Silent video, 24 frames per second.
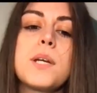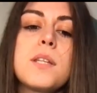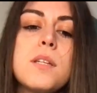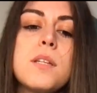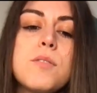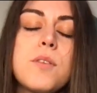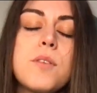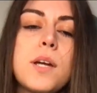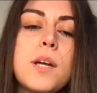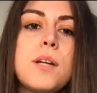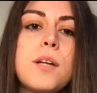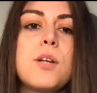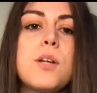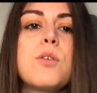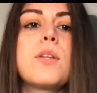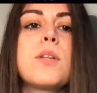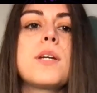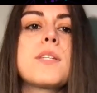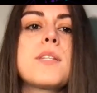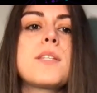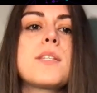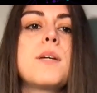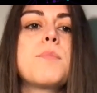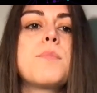And I know that
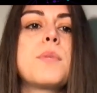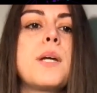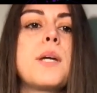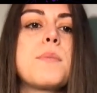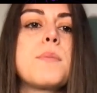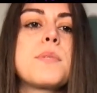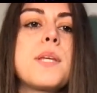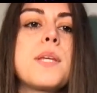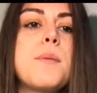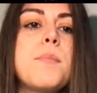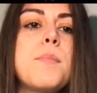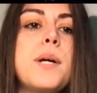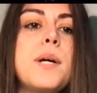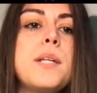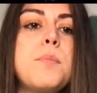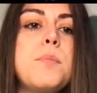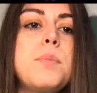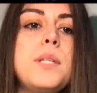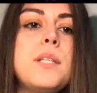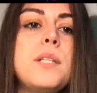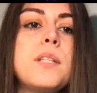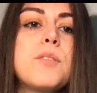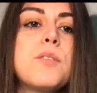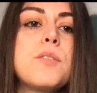sometimes that might be
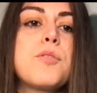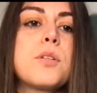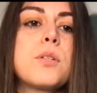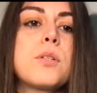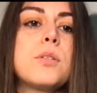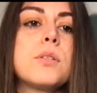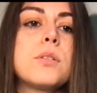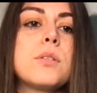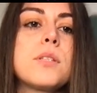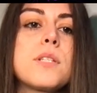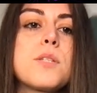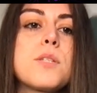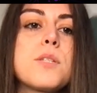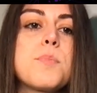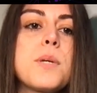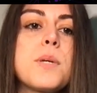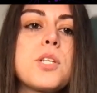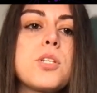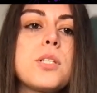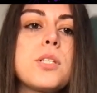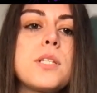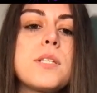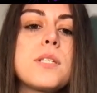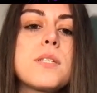difficult, especially
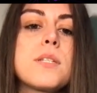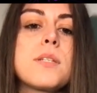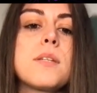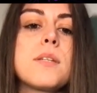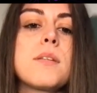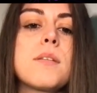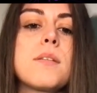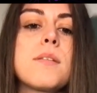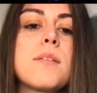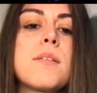since